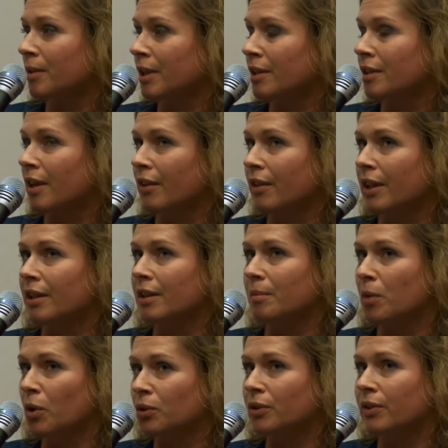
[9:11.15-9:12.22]
it's I think the
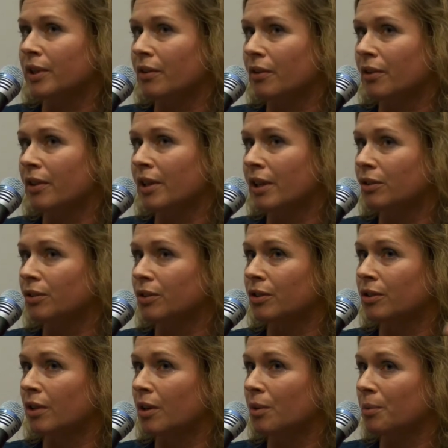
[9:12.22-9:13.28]
most critical thing is to
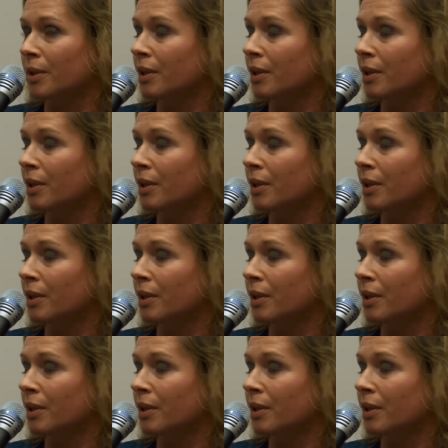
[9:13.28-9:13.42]
start